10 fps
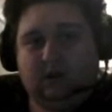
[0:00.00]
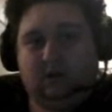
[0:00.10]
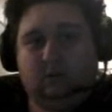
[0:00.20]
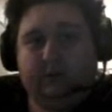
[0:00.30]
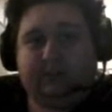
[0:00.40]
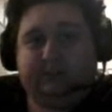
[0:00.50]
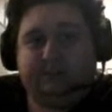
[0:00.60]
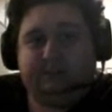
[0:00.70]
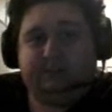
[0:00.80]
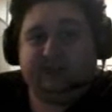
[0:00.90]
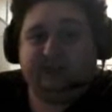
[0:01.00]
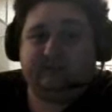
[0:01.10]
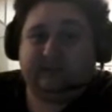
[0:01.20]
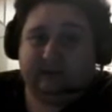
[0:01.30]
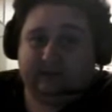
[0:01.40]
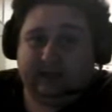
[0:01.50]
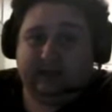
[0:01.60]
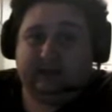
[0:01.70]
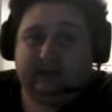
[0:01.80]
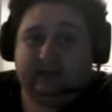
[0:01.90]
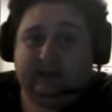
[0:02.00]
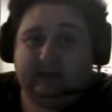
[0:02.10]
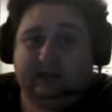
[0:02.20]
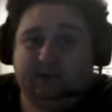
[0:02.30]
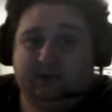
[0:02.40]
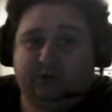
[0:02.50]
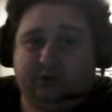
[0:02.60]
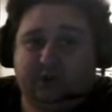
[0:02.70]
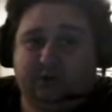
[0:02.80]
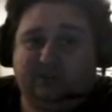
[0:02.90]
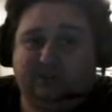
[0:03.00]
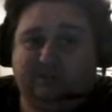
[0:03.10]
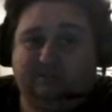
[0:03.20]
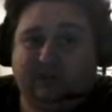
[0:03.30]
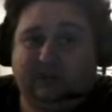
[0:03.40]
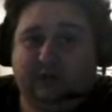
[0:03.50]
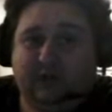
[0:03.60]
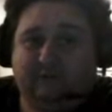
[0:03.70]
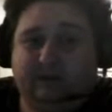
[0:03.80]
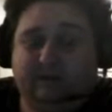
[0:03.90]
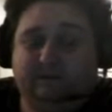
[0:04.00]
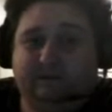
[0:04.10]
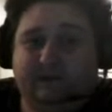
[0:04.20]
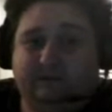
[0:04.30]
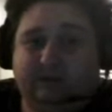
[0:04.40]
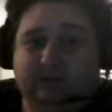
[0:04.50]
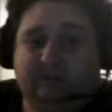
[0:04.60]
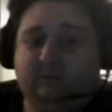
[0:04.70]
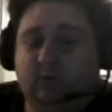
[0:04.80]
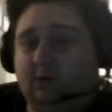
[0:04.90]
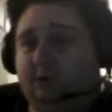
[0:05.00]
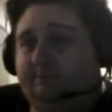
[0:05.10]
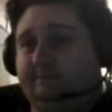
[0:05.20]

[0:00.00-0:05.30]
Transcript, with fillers: Which, because of how they uh, air their shows, they only have enough episodes for